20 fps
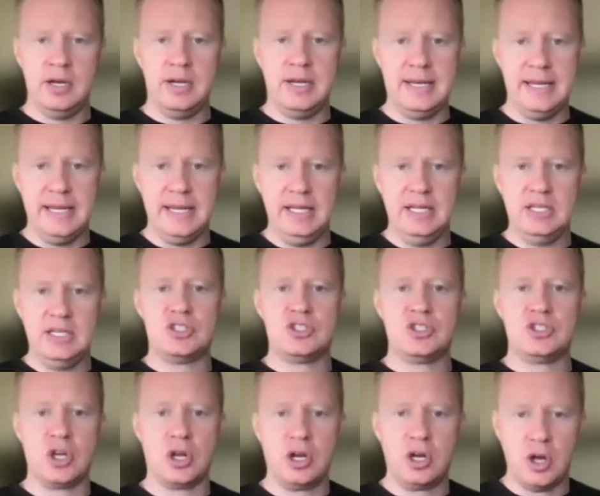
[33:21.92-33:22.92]
needs
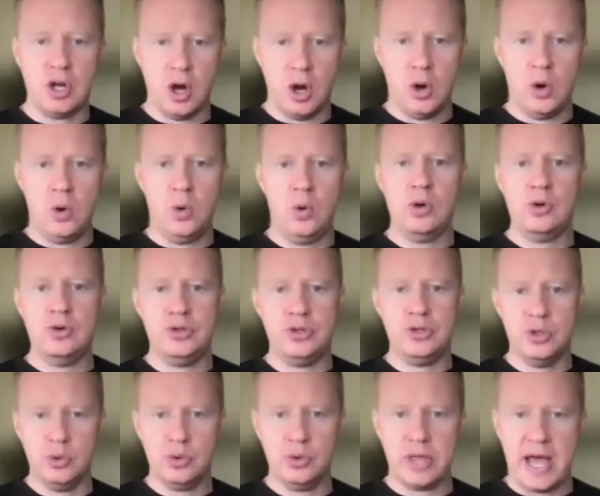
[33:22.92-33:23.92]
to go
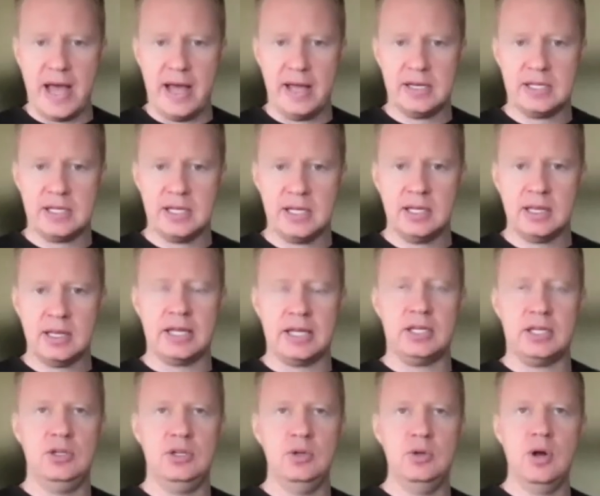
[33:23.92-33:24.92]
do that. Like,
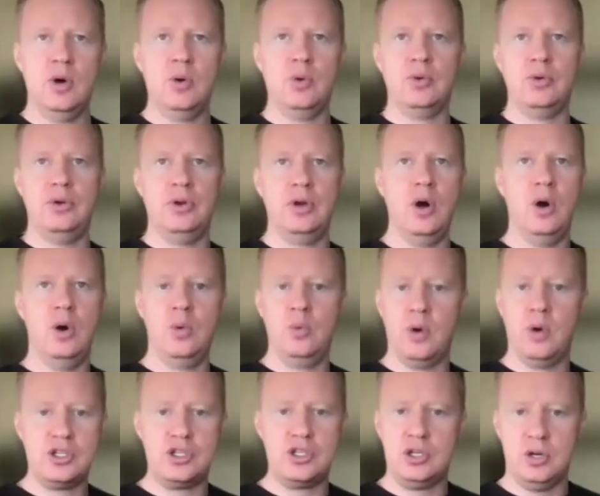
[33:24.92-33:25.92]
you don't know
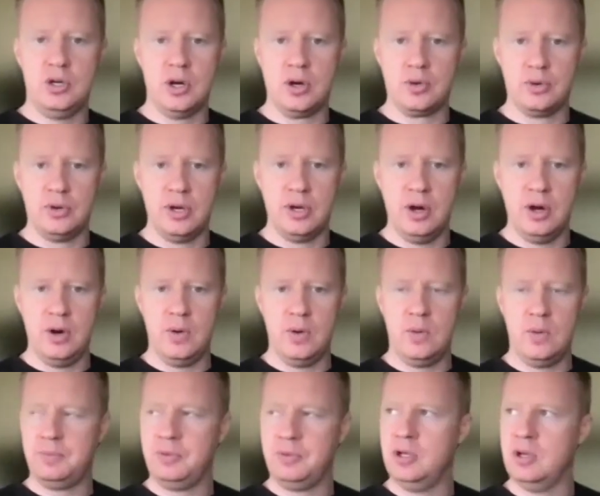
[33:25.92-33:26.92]
what you don't
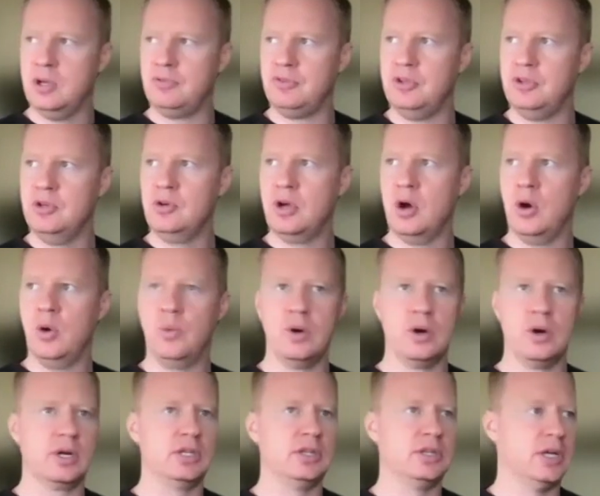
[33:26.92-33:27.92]
know. If you go
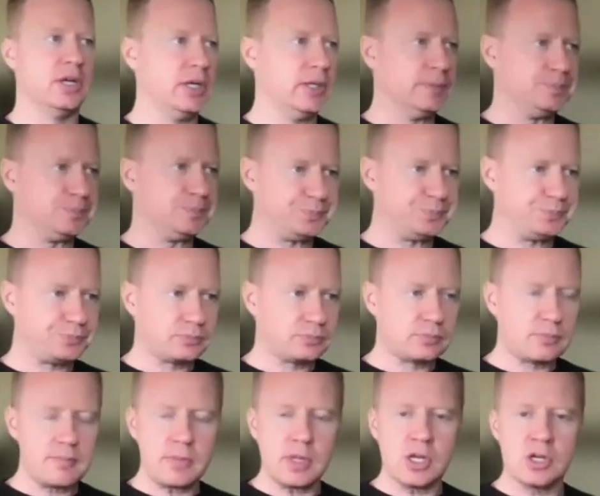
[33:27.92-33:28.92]
work the
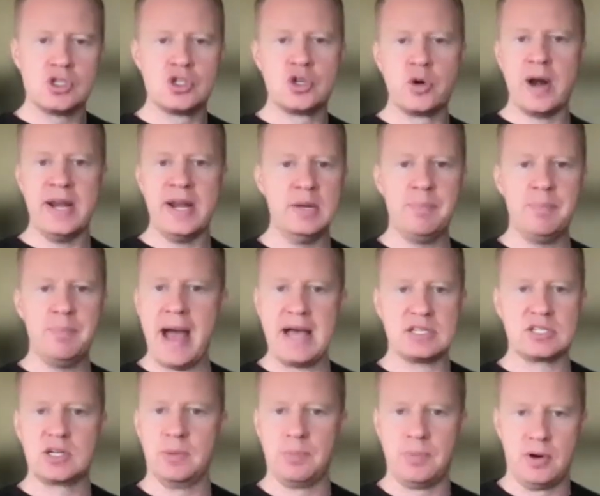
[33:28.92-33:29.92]
Drake
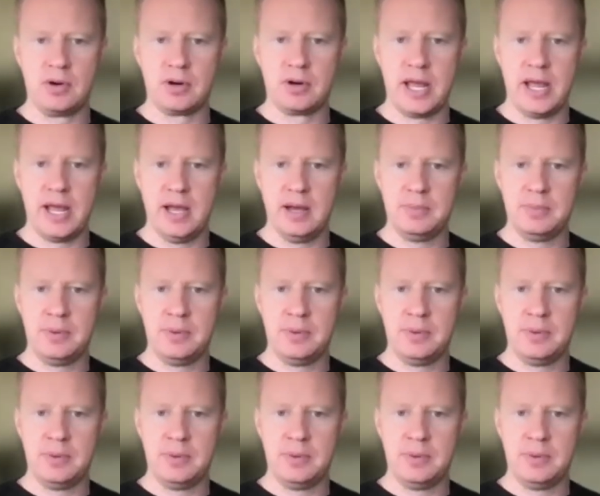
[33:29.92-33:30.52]
basketball camp,